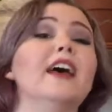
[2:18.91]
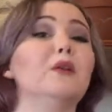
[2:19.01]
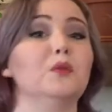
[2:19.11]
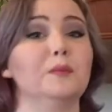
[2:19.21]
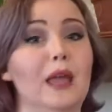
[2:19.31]

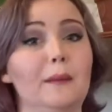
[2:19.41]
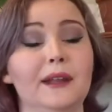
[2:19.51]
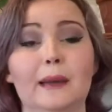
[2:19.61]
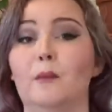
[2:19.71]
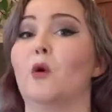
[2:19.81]
and we'll be able to
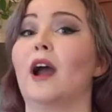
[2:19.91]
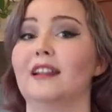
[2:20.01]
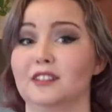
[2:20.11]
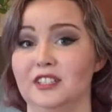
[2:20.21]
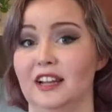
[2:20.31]
get more
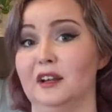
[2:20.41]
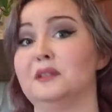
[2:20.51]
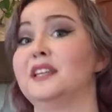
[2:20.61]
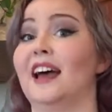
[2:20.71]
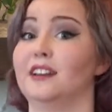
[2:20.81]

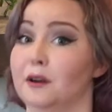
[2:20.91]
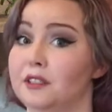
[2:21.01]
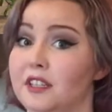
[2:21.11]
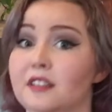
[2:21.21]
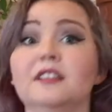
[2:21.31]
Ehlers-Danlos
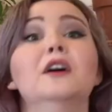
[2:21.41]
diagnoses,